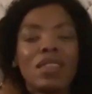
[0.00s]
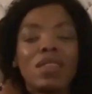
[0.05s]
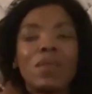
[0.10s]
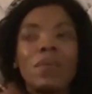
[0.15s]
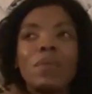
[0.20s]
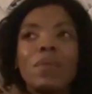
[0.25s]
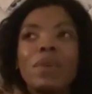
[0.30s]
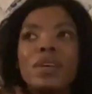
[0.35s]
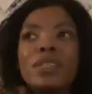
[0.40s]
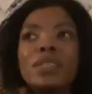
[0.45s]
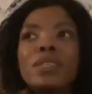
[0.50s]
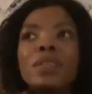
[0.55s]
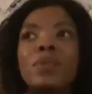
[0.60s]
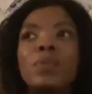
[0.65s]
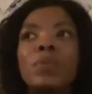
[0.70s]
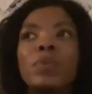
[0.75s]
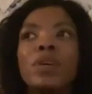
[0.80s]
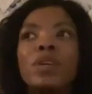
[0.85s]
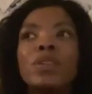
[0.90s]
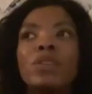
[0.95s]
The
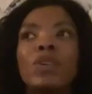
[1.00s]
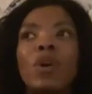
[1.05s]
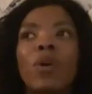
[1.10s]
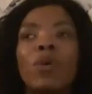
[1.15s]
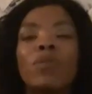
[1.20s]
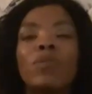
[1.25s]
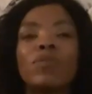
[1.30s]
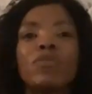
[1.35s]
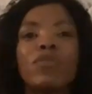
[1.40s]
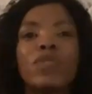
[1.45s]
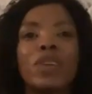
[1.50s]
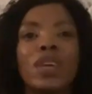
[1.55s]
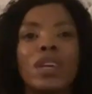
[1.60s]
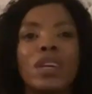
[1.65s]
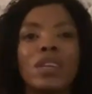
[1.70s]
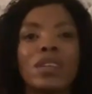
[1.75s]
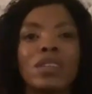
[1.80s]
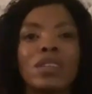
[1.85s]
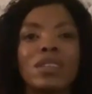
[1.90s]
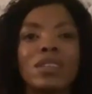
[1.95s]
reason we don't
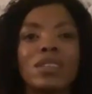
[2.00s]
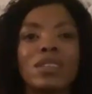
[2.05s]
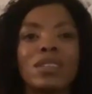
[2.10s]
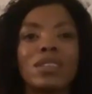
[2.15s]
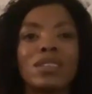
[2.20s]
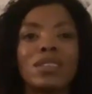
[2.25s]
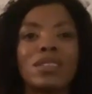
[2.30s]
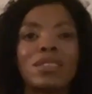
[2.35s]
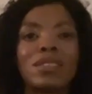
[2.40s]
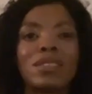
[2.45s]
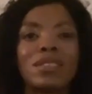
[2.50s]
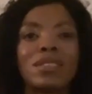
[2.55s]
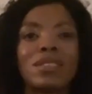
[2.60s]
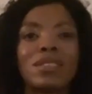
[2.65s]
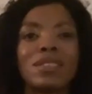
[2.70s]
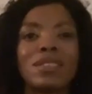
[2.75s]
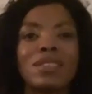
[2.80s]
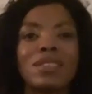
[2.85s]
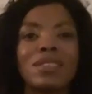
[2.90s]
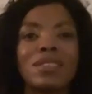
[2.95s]
feel
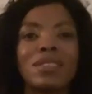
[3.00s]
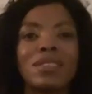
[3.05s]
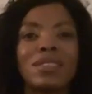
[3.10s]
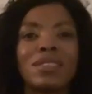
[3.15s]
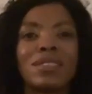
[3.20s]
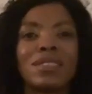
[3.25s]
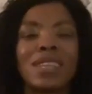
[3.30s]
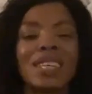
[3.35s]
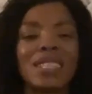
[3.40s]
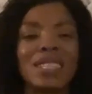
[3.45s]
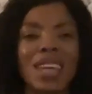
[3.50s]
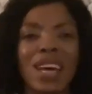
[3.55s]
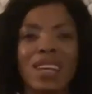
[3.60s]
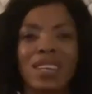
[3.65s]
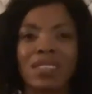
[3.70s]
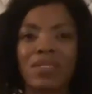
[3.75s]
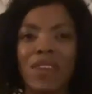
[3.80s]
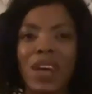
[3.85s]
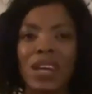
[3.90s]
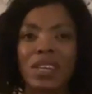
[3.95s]
the
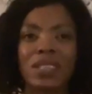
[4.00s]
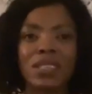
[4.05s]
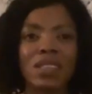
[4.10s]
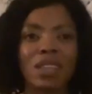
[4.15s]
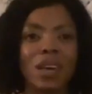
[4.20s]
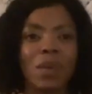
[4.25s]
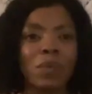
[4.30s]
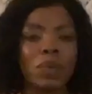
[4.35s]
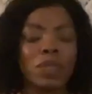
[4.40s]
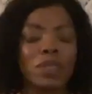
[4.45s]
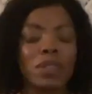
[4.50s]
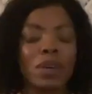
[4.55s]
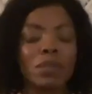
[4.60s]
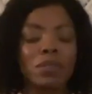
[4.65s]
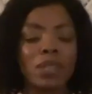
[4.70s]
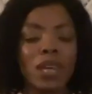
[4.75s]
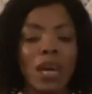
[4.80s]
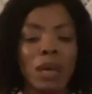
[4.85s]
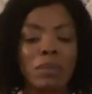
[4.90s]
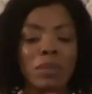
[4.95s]
satisfaction that we
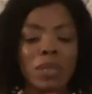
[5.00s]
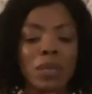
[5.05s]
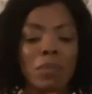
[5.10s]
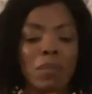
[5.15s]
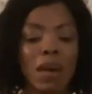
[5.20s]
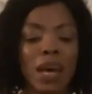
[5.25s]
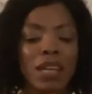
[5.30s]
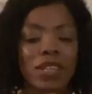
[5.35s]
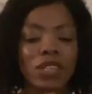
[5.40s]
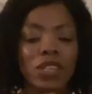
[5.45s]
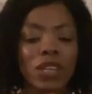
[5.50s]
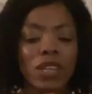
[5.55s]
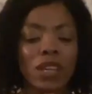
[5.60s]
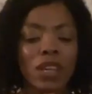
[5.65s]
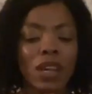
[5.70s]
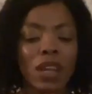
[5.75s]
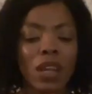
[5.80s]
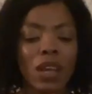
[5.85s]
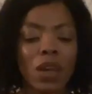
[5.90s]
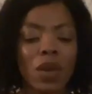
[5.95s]
sometimes
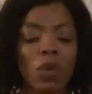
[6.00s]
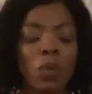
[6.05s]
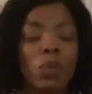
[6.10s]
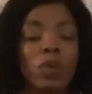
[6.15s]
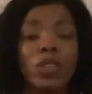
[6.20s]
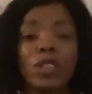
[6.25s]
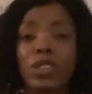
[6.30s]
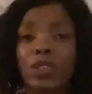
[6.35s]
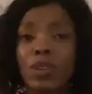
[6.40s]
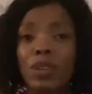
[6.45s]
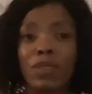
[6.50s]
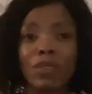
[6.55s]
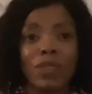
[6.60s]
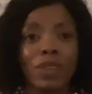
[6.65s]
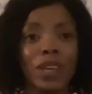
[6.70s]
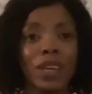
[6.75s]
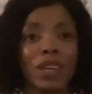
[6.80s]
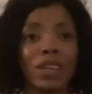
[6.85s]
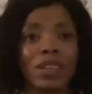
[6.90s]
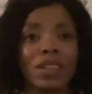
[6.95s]
imagine we should
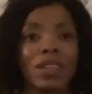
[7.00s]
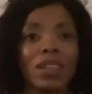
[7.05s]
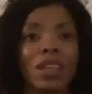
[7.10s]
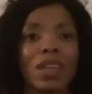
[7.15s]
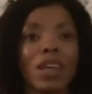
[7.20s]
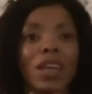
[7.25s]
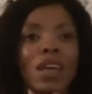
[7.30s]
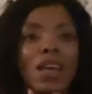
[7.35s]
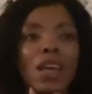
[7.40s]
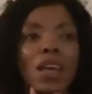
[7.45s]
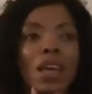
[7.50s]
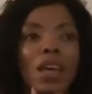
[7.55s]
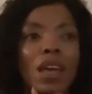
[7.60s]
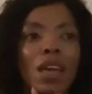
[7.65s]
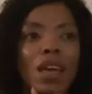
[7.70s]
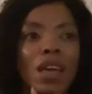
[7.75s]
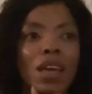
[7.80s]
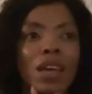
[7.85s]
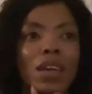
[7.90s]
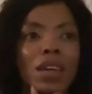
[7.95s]
feel
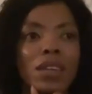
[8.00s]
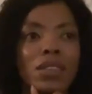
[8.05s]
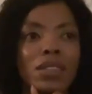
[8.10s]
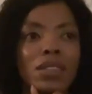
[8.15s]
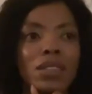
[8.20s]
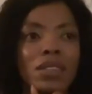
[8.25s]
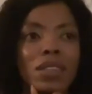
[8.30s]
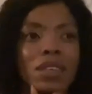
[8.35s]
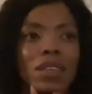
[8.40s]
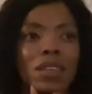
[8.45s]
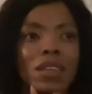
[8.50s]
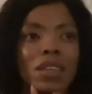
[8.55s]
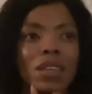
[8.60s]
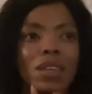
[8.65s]
is